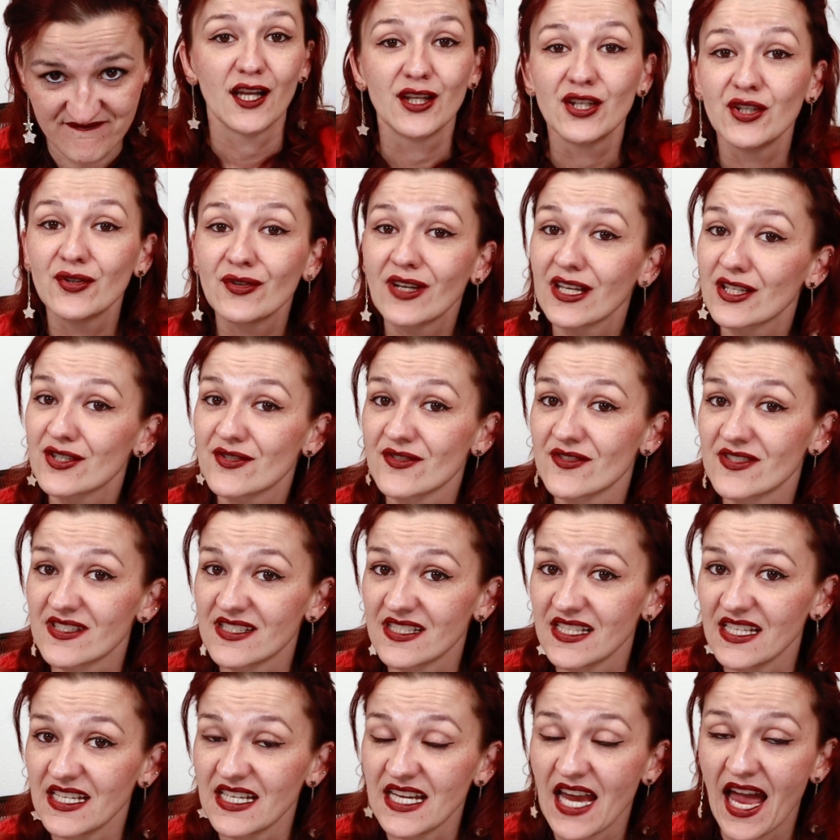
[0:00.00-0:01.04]
And you get to
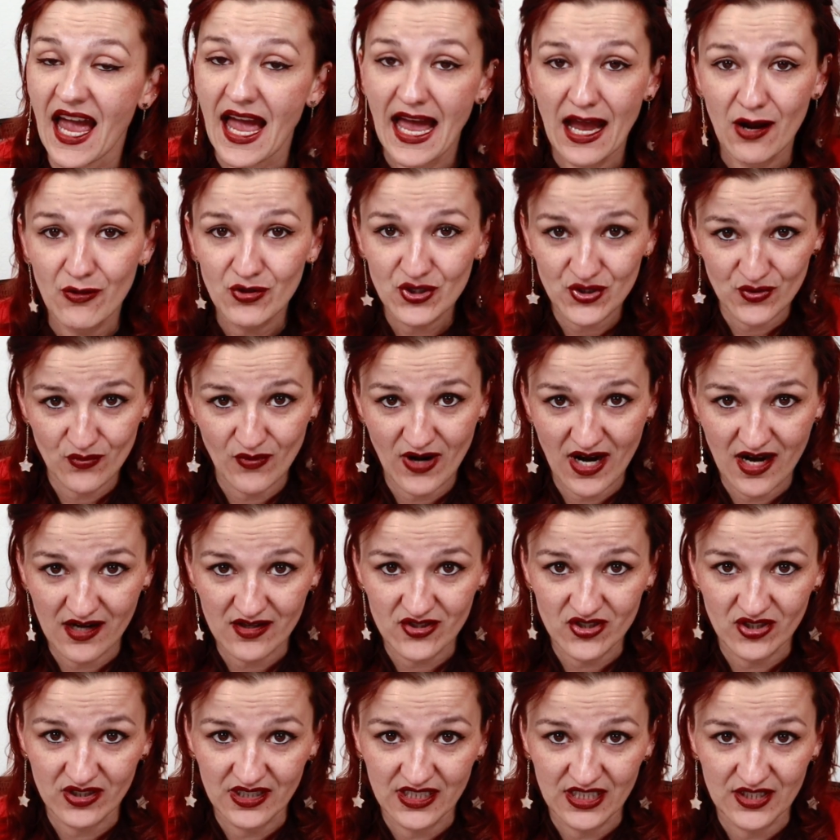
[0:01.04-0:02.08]
see how to
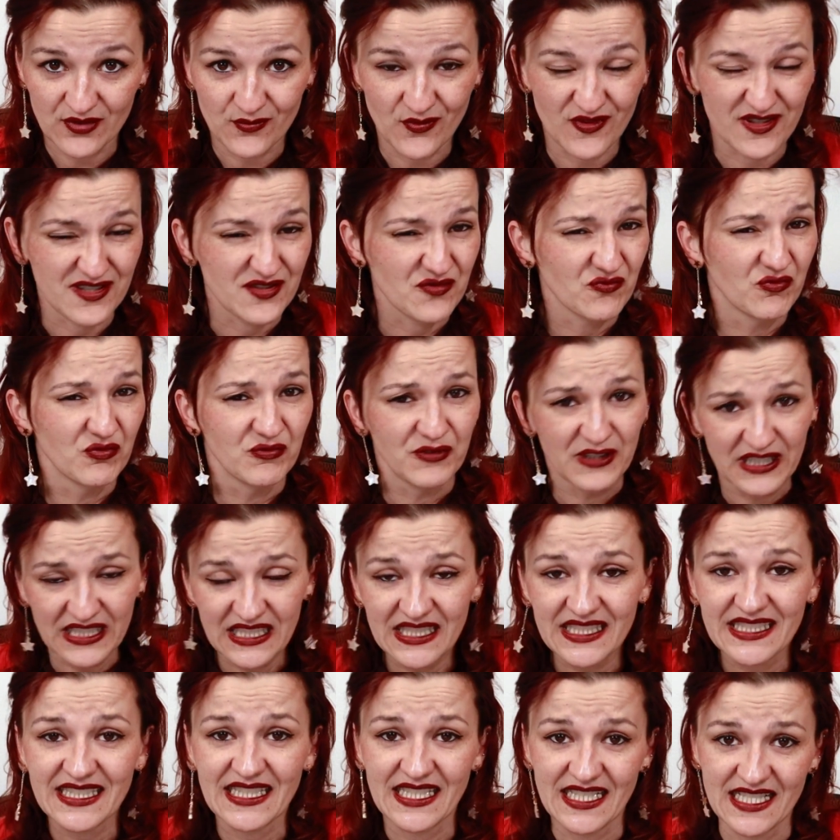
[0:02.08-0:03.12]
actually do this
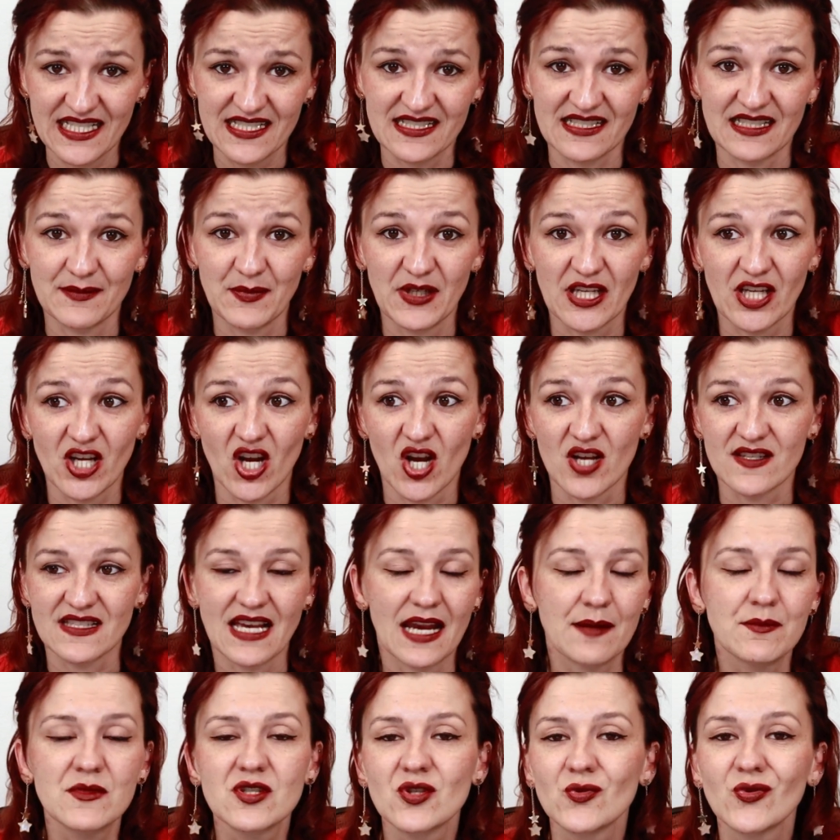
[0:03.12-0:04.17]
really easy because
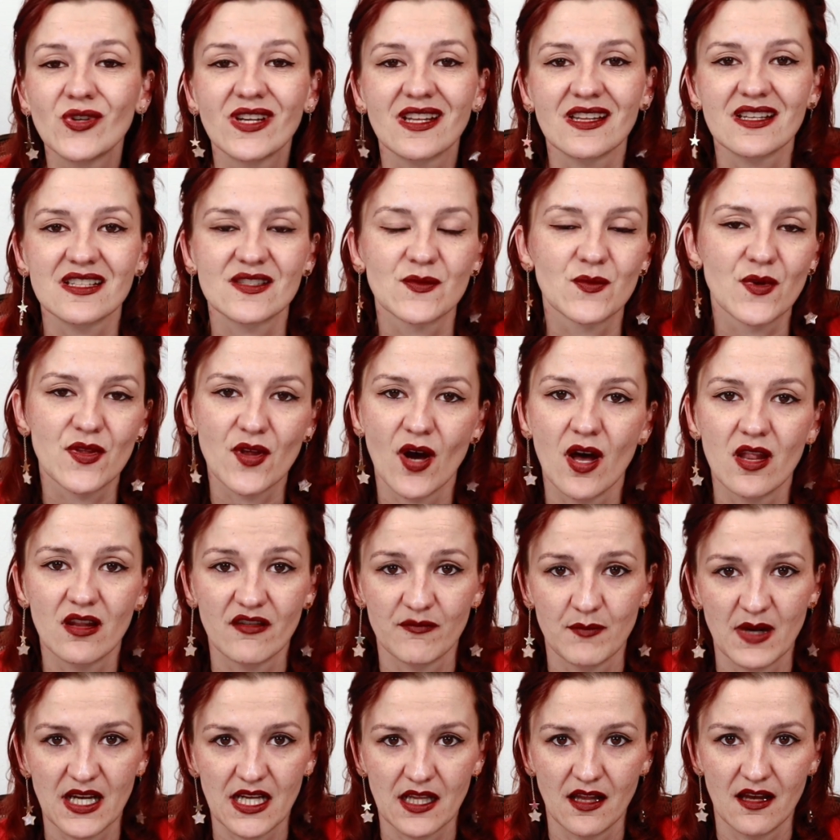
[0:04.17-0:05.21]
I'm doing this with all
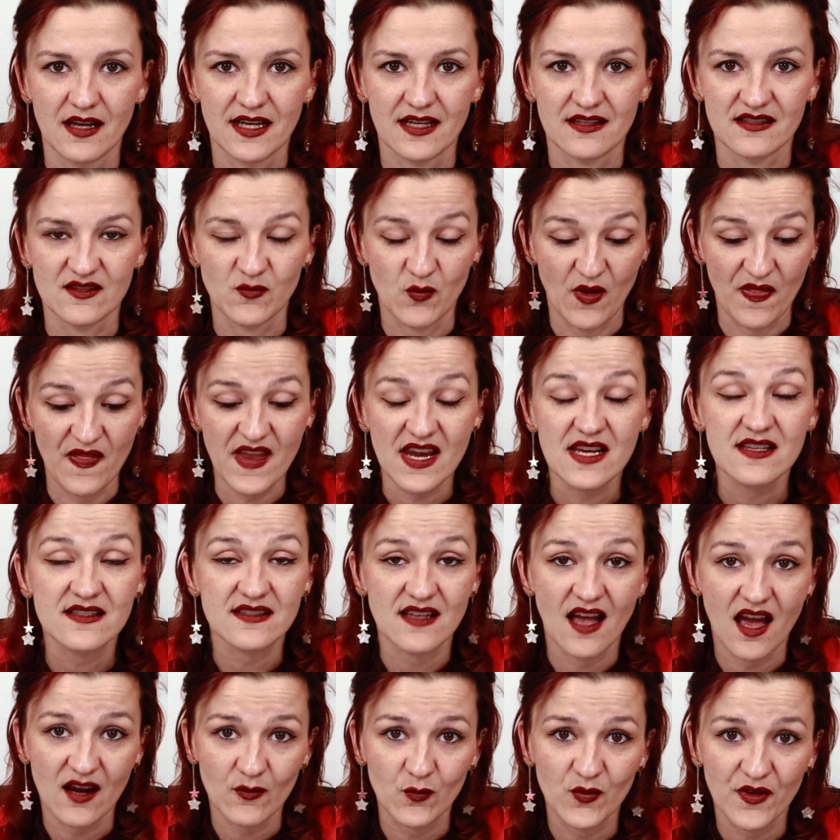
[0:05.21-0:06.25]
of my clients. When they
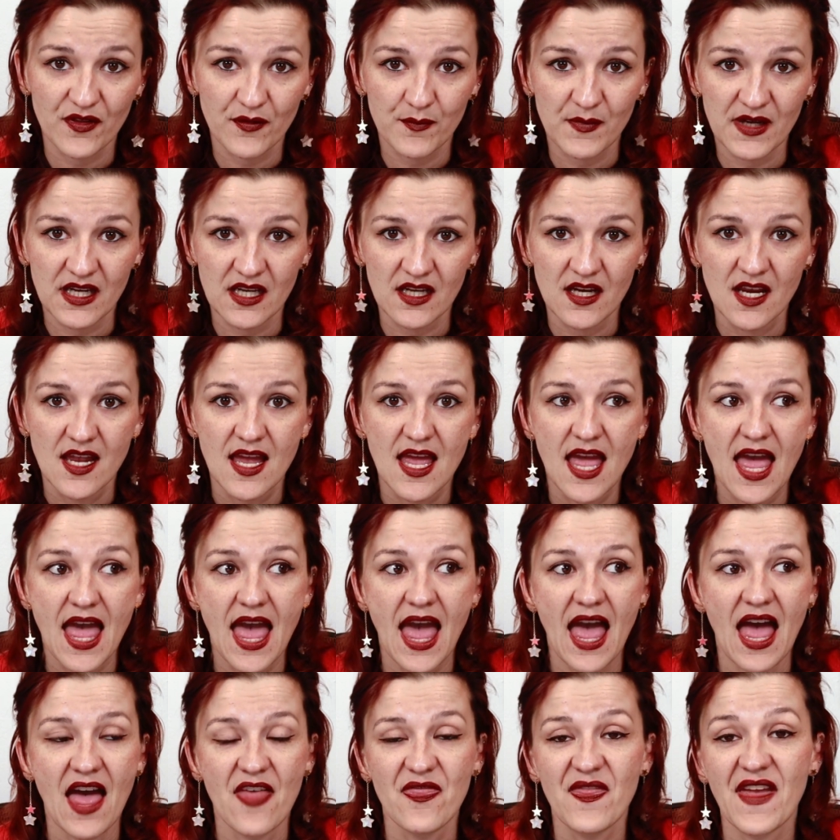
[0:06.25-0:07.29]
start with me
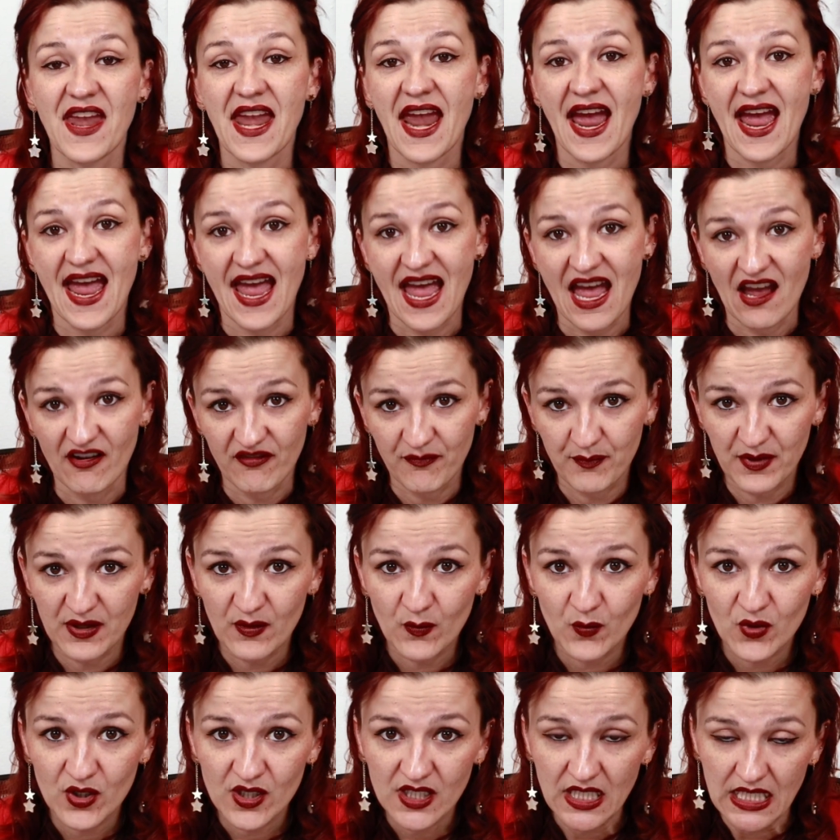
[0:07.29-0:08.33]
and they have
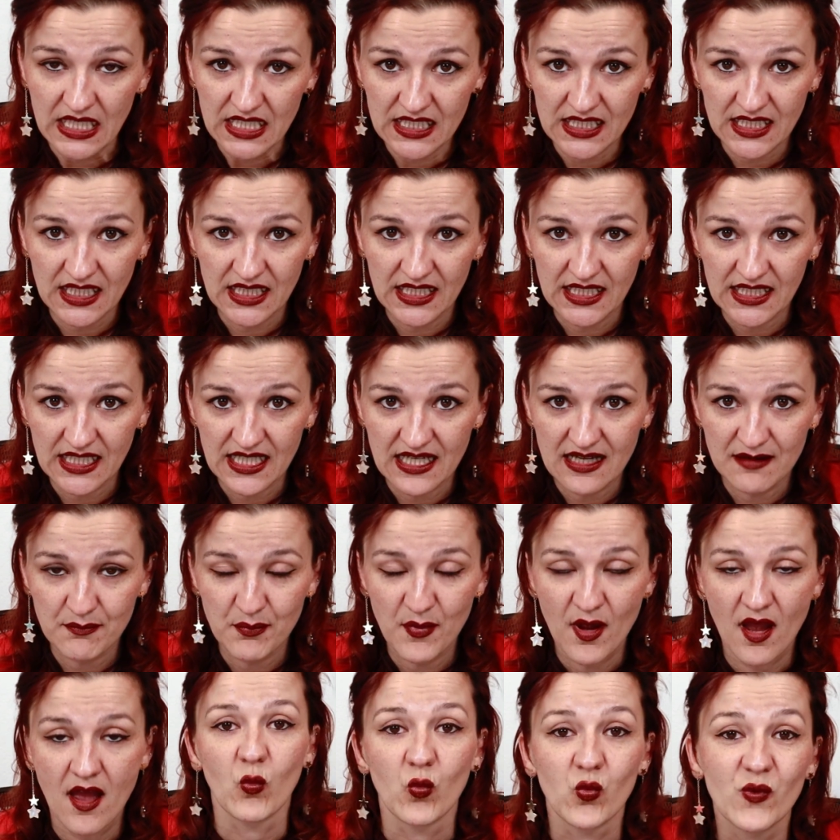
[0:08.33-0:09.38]
been working in
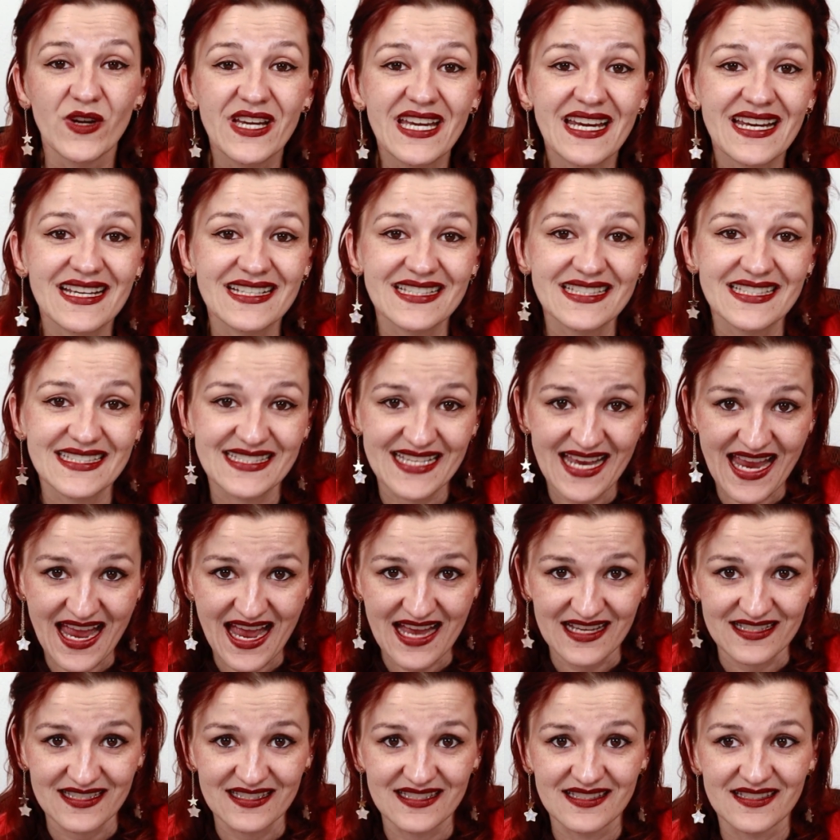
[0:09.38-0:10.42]
ClickUp, we
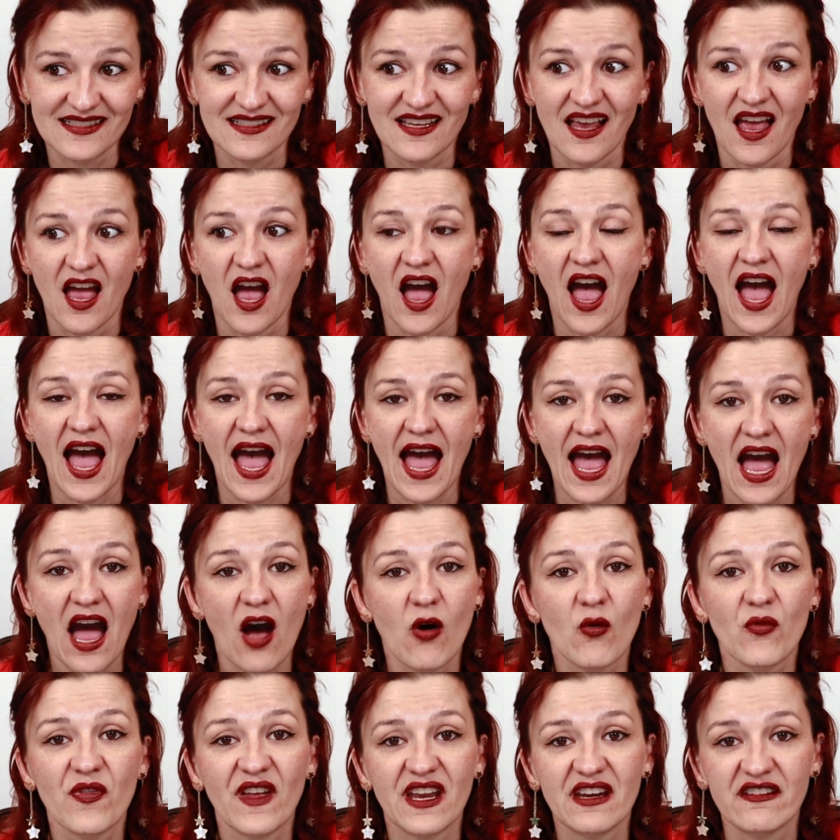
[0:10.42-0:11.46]
assess
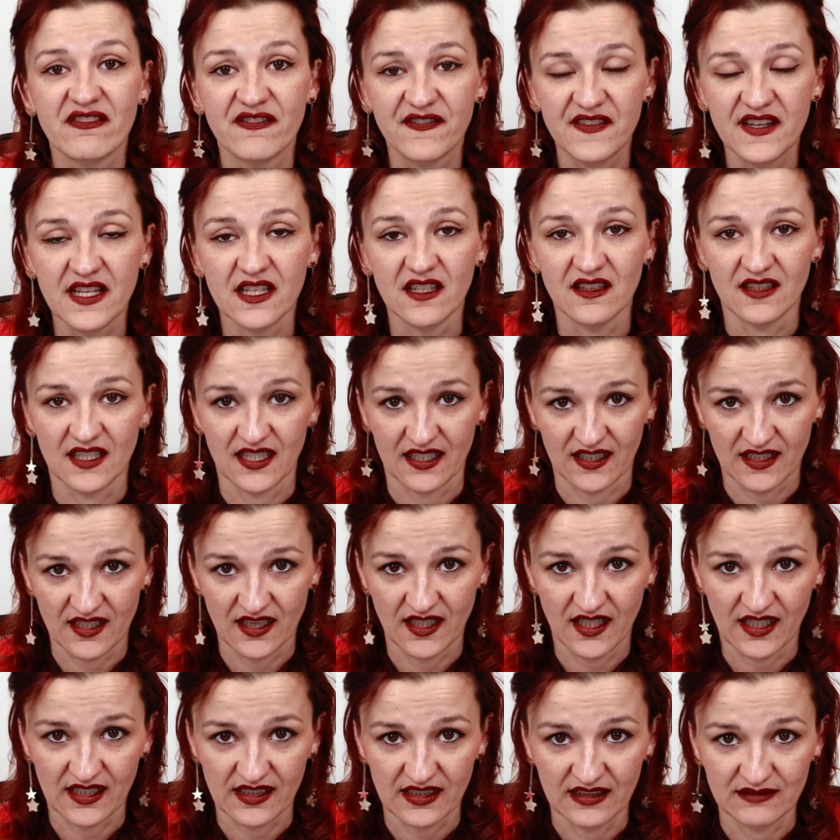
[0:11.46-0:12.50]
how they feel in
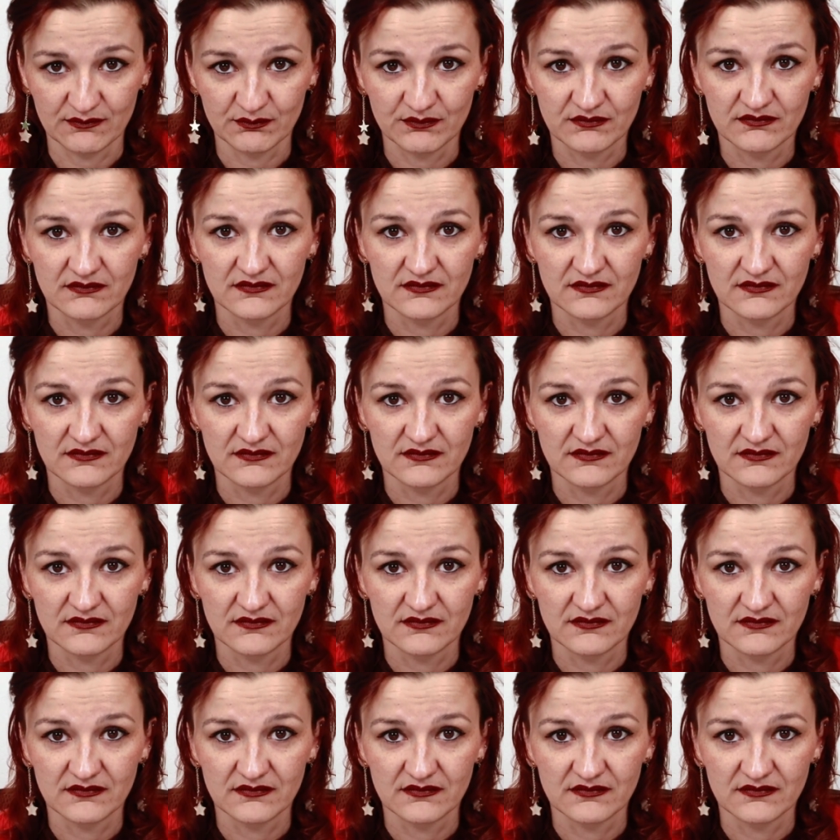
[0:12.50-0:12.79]
ClickUp.